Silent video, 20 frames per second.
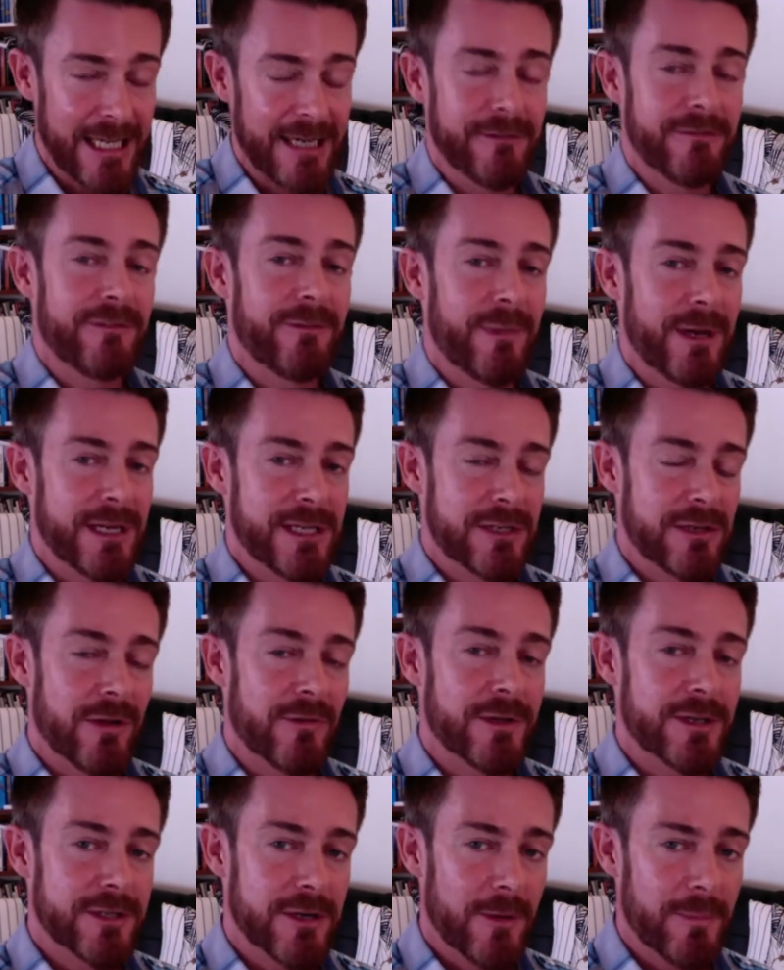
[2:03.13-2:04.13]
information on
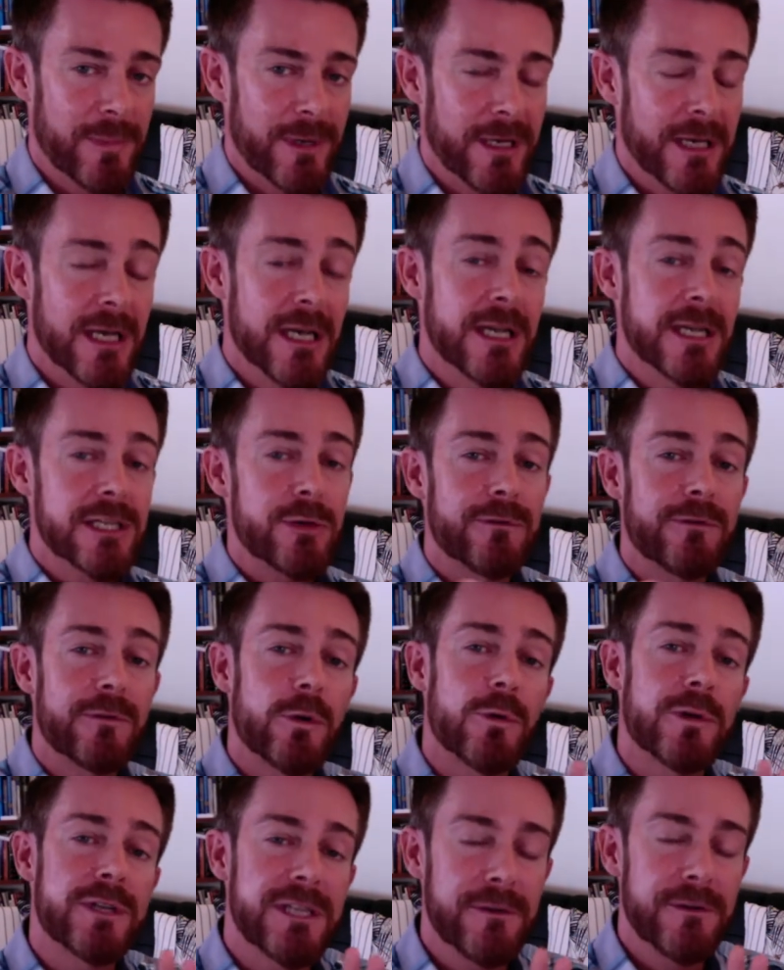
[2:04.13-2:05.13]
the topic. So of
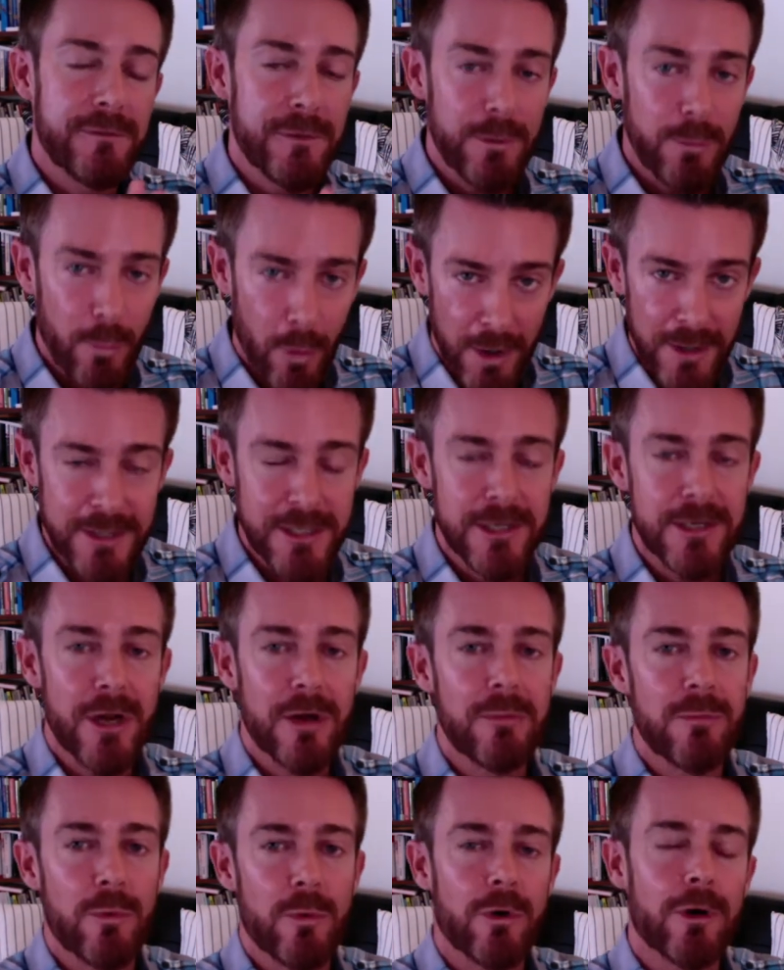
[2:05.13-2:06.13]
course, if you want to
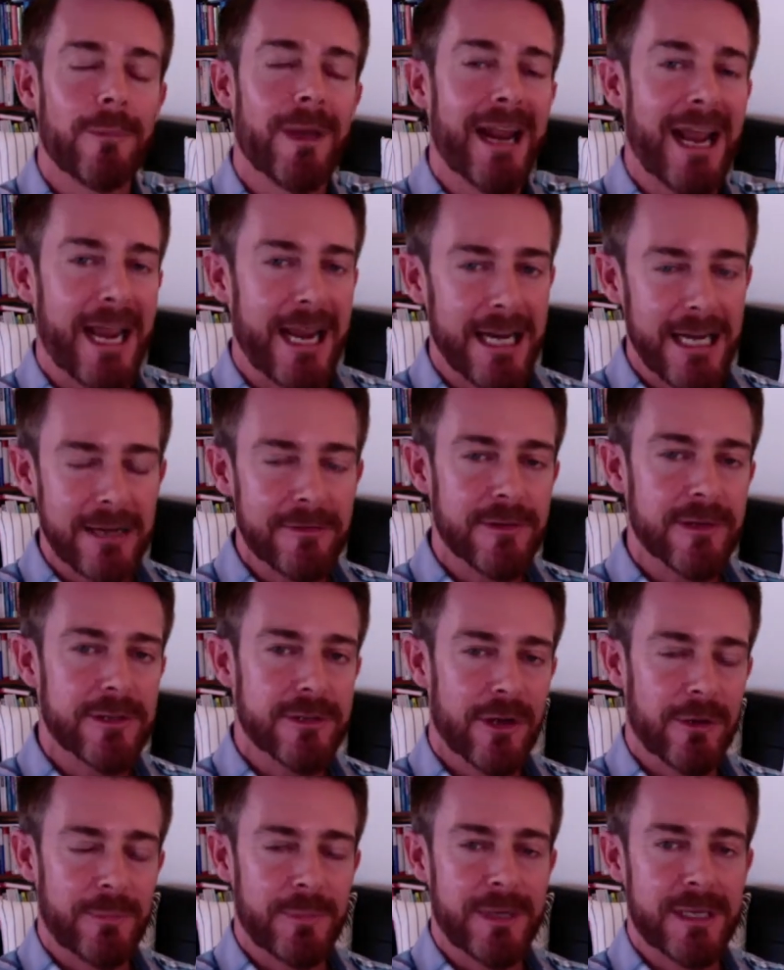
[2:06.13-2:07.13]
know more about any of the
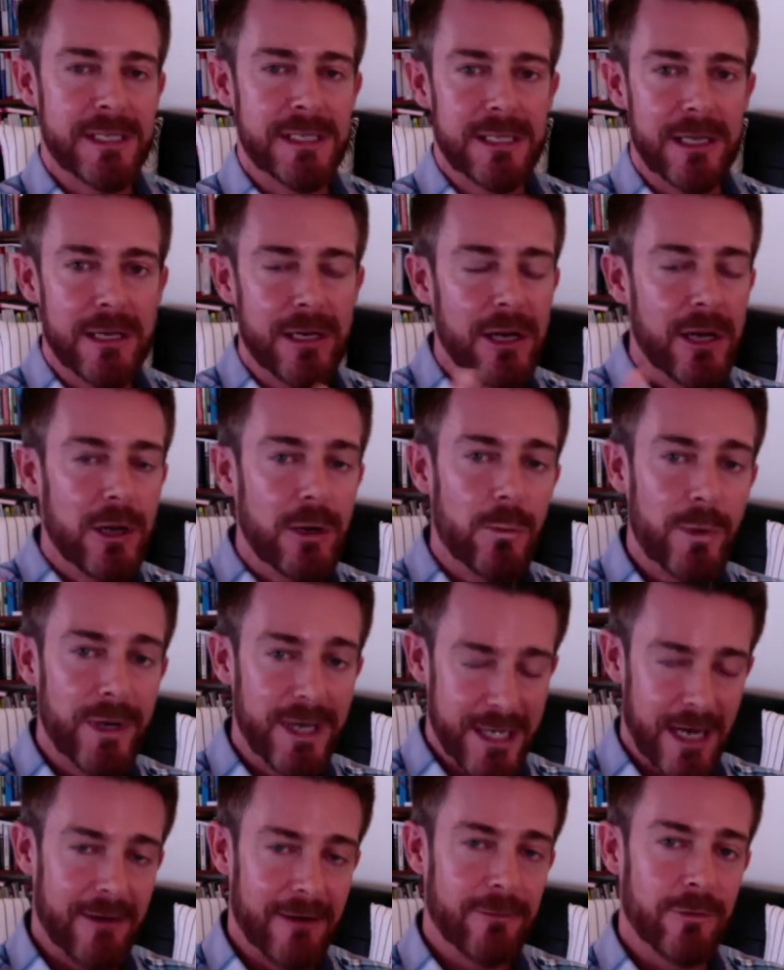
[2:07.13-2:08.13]
topics that we
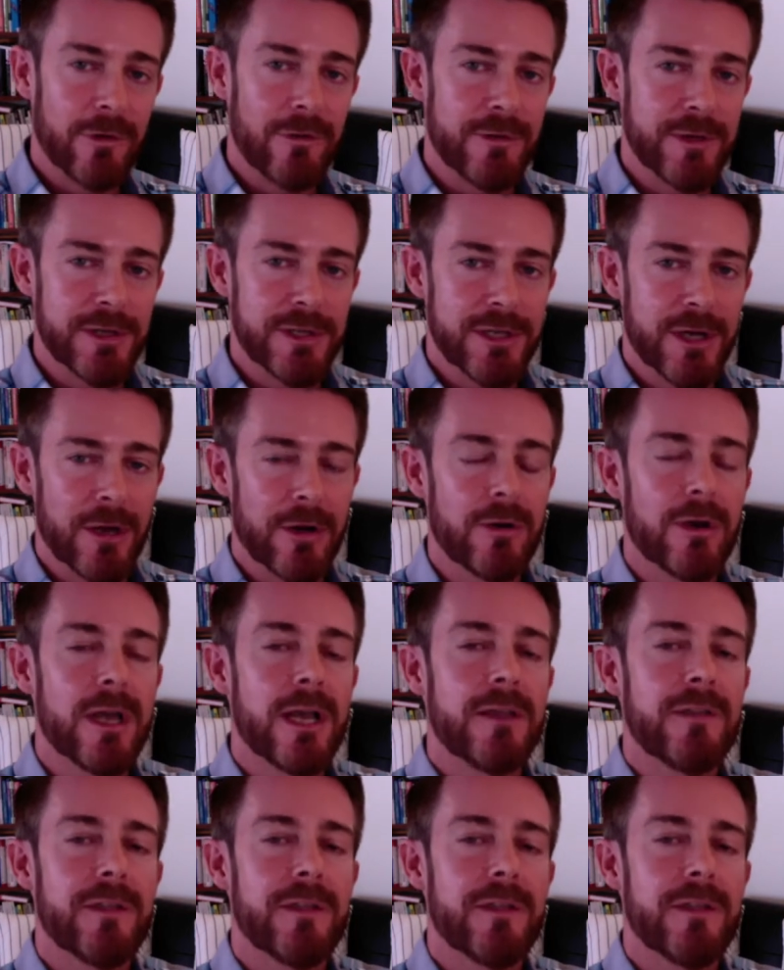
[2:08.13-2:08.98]
cover on the show,